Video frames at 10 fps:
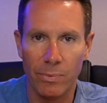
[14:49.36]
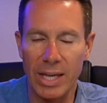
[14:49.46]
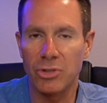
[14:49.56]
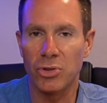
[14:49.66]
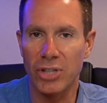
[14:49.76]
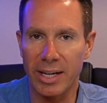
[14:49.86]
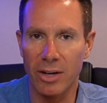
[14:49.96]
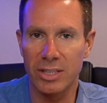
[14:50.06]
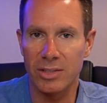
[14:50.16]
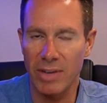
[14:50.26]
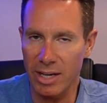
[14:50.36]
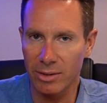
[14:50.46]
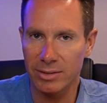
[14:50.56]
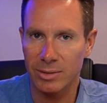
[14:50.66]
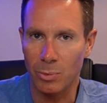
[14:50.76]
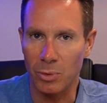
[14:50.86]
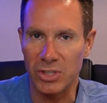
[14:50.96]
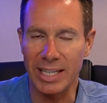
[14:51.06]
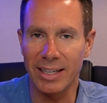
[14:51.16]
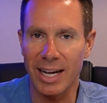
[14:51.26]
Thanks for checking out this video. We'll
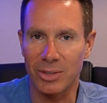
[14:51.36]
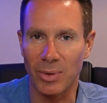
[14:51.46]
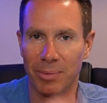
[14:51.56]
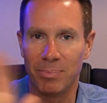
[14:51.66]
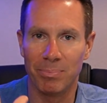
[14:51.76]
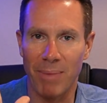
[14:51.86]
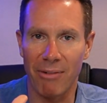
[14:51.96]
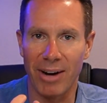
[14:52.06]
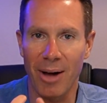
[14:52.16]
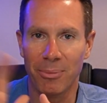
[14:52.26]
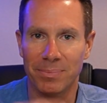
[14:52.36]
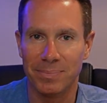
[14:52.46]
see you in the next one. Bye for now.